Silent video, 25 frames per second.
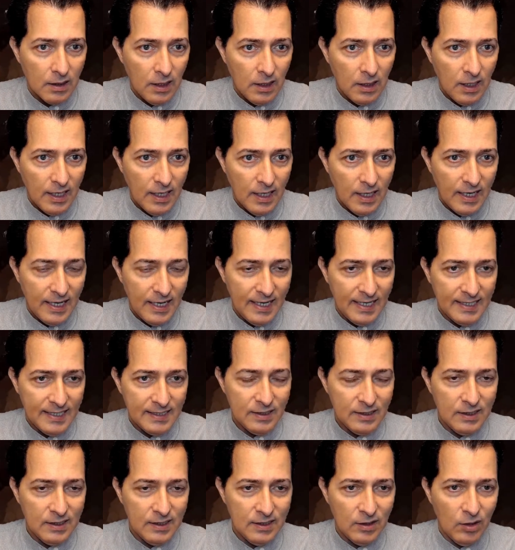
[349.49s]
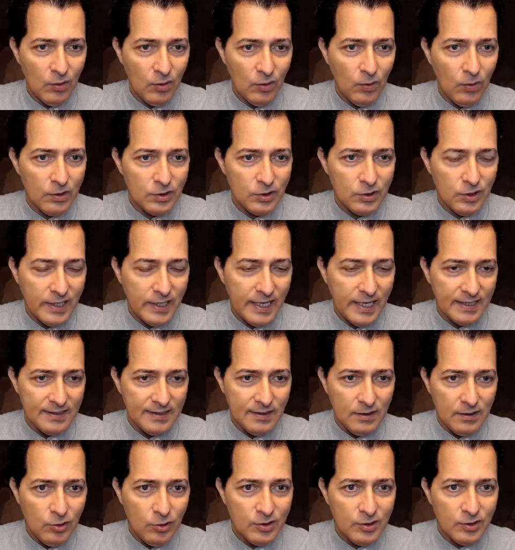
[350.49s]
And in other words, you
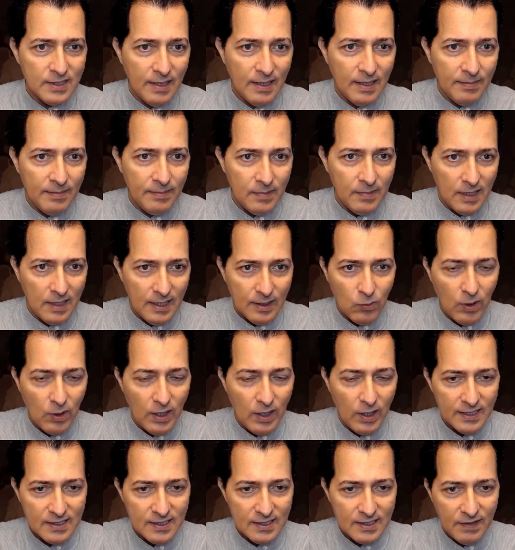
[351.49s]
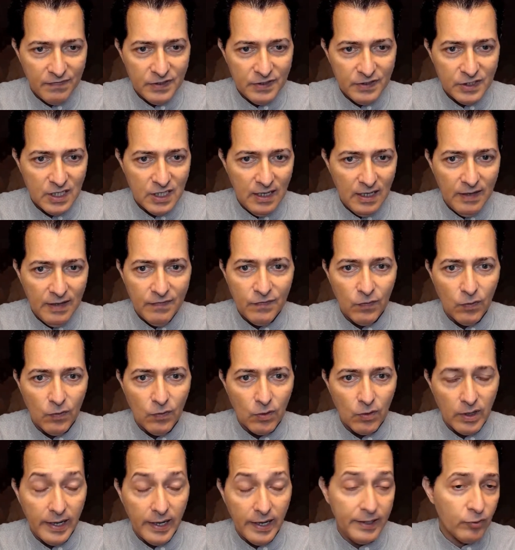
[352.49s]
can use them quite efficiently
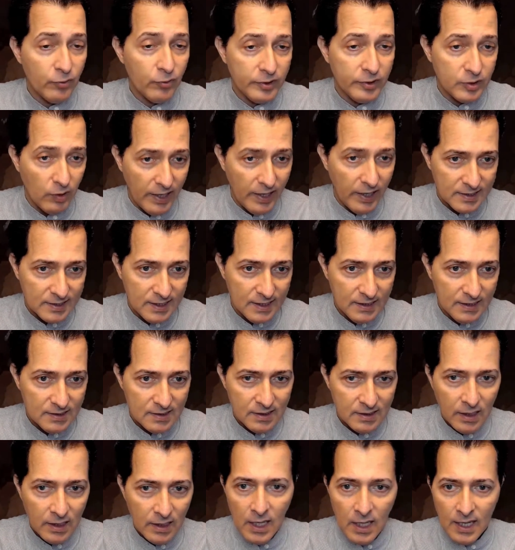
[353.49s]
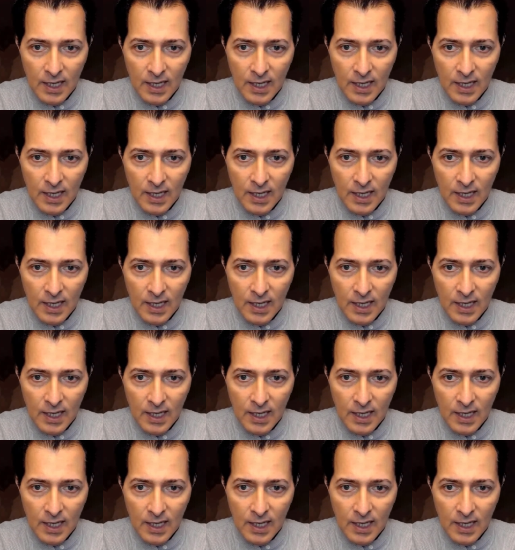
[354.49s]
for entries or exits.